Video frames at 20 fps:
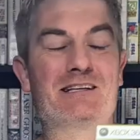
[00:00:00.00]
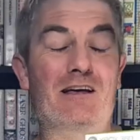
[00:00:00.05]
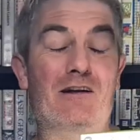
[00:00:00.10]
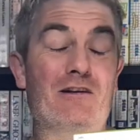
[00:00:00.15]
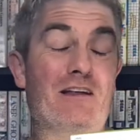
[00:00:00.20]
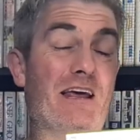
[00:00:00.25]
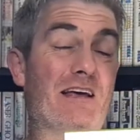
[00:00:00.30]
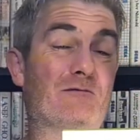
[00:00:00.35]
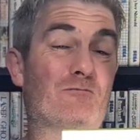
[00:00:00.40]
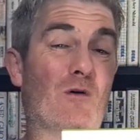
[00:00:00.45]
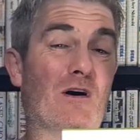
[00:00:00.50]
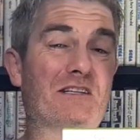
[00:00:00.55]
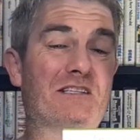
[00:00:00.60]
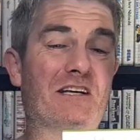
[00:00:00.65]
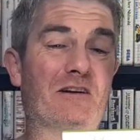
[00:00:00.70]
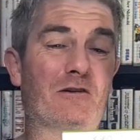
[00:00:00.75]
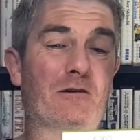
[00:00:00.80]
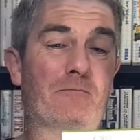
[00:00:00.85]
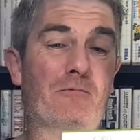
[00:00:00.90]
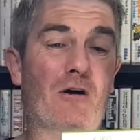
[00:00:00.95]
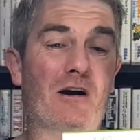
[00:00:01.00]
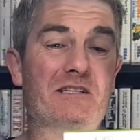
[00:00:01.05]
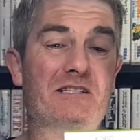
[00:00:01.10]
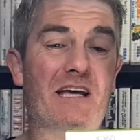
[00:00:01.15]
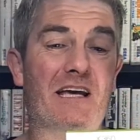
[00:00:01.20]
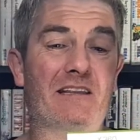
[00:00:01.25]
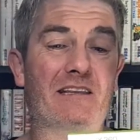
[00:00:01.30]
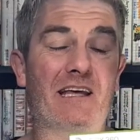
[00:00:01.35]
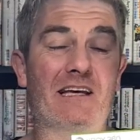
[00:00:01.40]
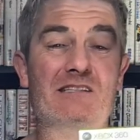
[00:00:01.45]
It only had 1 cent on the price
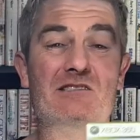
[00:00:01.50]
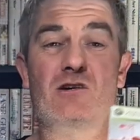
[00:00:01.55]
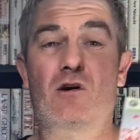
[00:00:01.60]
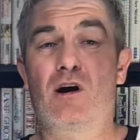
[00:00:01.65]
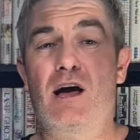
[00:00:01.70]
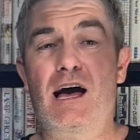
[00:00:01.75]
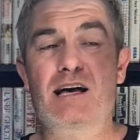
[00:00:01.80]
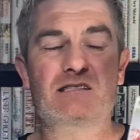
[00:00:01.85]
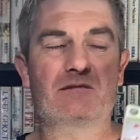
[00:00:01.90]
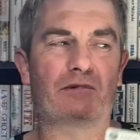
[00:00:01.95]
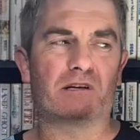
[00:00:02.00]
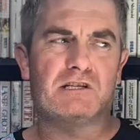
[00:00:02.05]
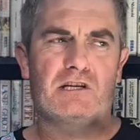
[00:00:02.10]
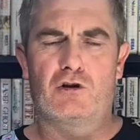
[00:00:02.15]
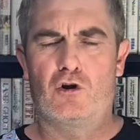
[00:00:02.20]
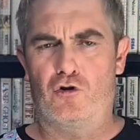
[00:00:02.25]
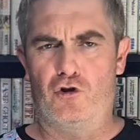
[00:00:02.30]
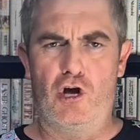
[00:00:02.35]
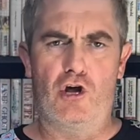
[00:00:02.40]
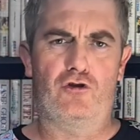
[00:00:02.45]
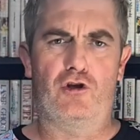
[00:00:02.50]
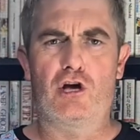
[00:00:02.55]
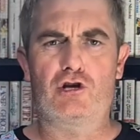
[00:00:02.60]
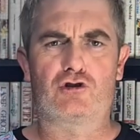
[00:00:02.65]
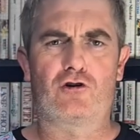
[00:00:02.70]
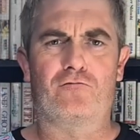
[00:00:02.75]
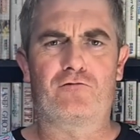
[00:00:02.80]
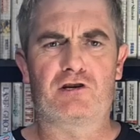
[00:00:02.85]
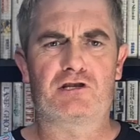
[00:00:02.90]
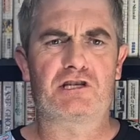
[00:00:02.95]
tag there. So I asked them, they said, oh,
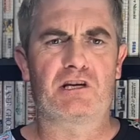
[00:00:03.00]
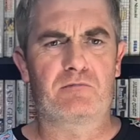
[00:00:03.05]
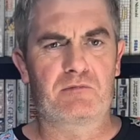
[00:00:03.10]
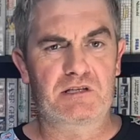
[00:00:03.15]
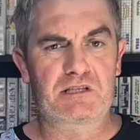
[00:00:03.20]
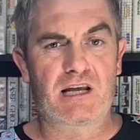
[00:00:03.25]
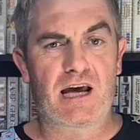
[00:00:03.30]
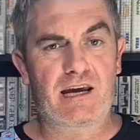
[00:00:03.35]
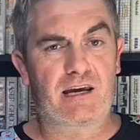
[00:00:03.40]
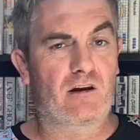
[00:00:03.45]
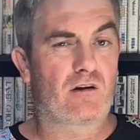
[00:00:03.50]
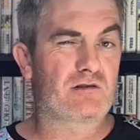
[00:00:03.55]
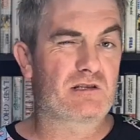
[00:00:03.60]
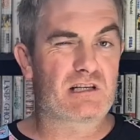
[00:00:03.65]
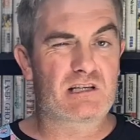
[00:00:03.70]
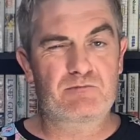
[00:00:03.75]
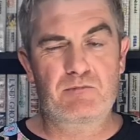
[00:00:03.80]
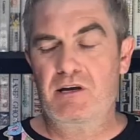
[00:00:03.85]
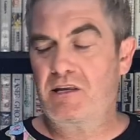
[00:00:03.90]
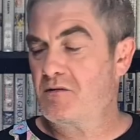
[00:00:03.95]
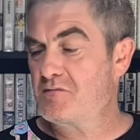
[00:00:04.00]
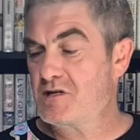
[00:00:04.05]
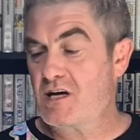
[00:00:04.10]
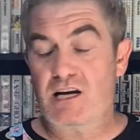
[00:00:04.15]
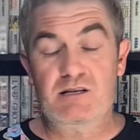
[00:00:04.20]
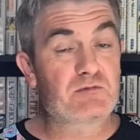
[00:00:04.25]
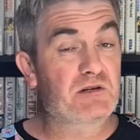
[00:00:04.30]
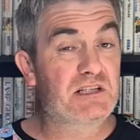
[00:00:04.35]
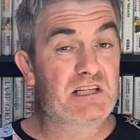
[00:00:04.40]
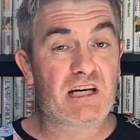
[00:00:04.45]
that's obviously a mistake. And I was expecting to
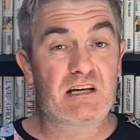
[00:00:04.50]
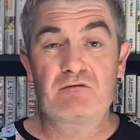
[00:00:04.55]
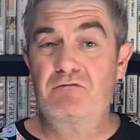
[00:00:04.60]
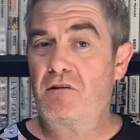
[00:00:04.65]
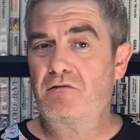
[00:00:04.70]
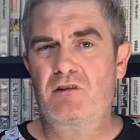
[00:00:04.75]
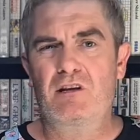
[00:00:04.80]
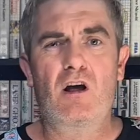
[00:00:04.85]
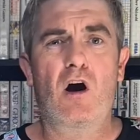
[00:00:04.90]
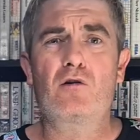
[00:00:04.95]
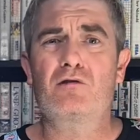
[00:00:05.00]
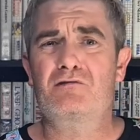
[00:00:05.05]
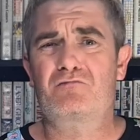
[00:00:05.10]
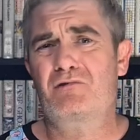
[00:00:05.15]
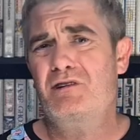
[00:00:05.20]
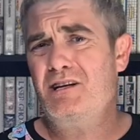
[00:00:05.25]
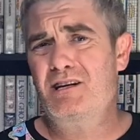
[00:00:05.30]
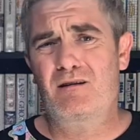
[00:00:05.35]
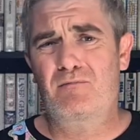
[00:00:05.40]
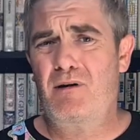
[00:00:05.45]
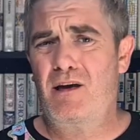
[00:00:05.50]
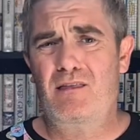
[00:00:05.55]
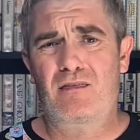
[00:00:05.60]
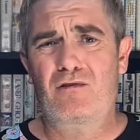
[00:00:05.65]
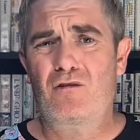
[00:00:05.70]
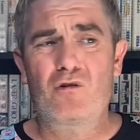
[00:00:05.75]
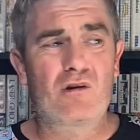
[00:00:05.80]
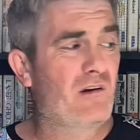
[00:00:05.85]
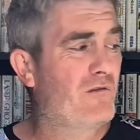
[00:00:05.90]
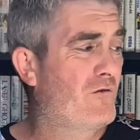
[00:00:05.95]
charge me 10, 15. I was ready to pay
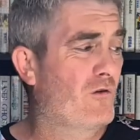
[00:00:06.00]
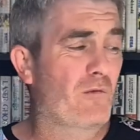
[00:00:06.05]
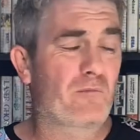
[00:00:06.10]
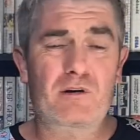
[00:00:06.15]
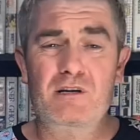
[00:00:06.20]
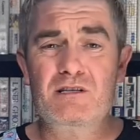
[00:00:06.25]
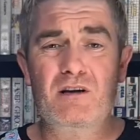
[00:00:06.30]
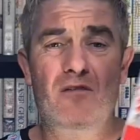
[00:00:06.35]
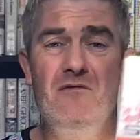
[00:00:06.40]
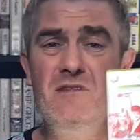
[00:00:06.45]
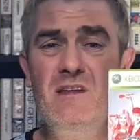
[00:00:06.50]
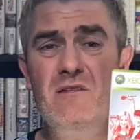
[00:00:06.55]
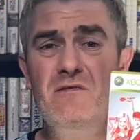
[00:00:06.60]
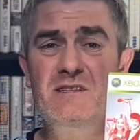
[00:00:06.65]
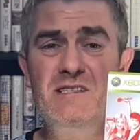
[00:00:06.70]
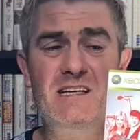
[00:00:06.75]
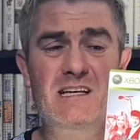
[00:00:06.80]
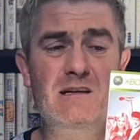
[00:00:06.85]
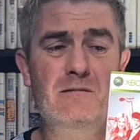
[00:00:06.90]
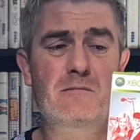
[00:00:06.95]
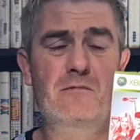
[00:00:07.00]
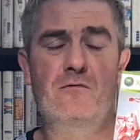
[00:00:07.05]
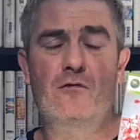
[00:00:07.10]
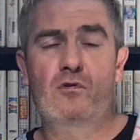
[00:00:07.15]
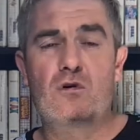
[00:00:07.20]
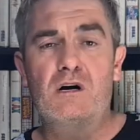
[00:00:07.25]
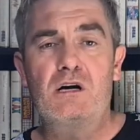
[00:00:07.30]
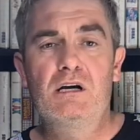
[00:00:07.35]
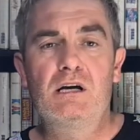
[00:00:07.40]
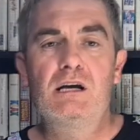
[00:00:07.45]
30 for it because I've never seen it
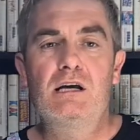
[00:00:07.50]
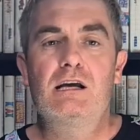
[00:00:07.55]
before.